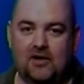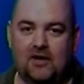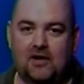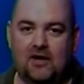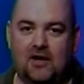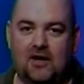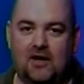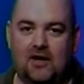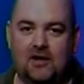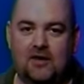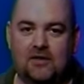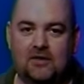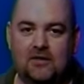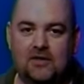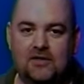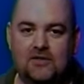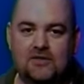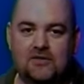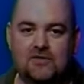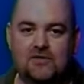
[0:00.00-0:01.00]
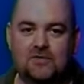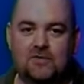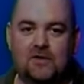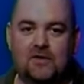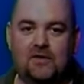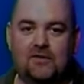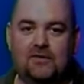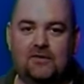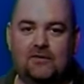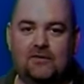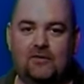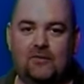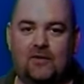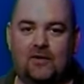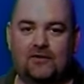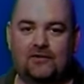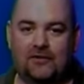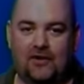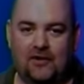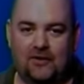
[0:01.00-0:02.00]
uh, issues with
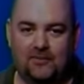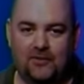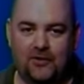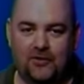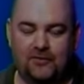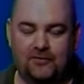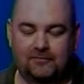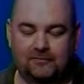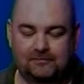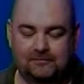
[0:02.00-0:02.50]
Guantanamo.